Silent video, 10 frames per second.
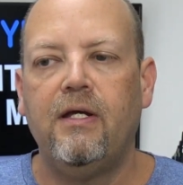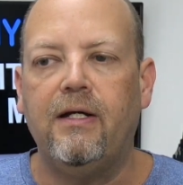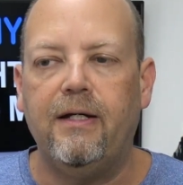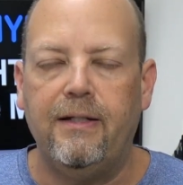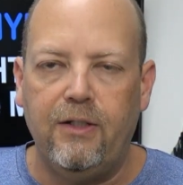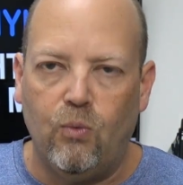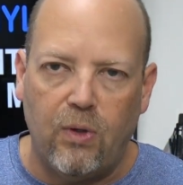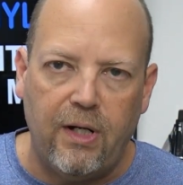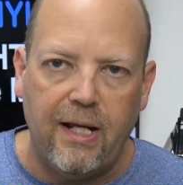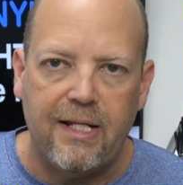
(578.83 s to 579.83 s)
and you're
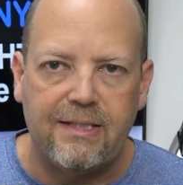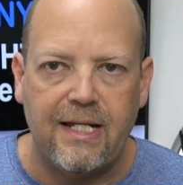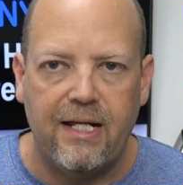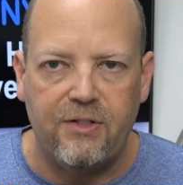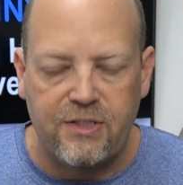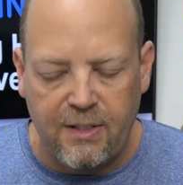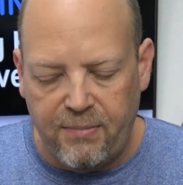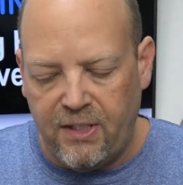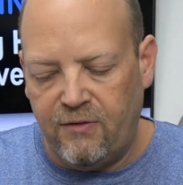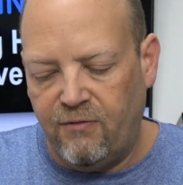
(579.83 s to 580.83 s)
working outside or
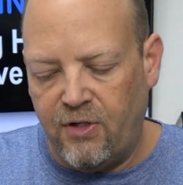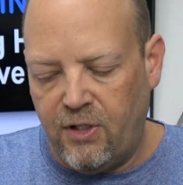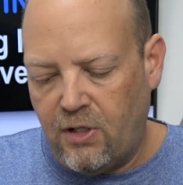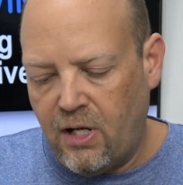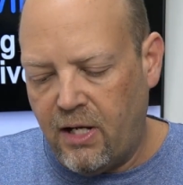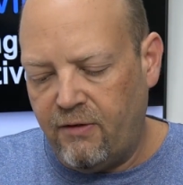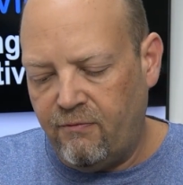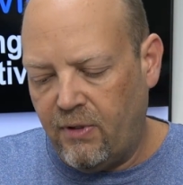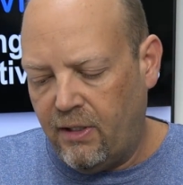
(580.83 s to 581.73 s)
something very hot,